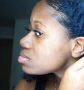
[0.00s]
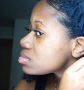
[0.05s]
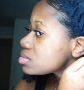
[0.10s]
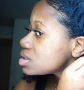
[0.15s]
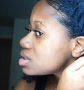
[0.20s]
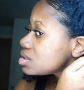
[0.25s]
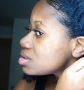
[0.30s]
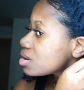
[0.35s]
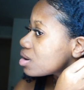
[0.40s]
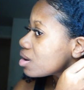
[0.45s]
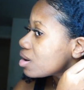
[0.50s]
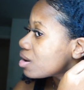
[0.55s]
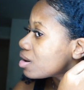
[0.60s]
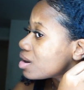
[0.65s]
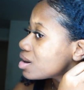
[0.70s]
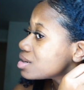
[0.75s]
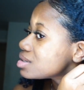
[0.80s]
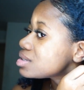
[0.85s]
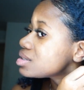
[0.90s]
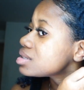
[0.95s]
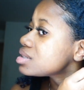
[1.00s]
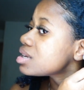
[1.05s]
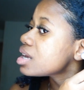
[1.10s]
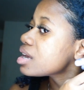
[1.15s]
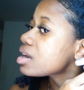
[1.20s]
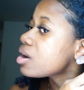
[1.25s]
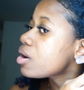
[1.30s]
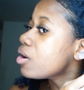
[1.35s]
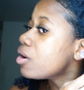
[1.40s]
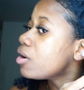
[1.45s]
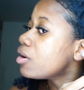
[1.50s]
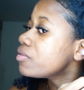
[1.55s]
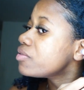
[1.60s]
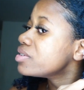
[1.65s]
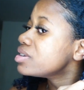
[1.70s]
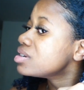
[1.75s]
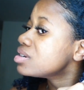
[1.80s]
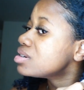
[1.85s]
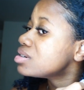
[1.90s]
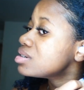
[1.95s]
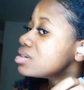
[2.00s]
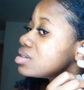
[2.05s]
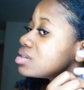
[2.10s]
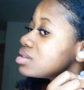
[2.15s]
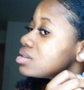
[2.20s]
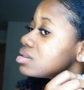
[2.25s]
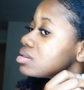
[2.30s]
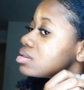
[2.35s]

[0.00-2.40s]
These are hard to take off and on.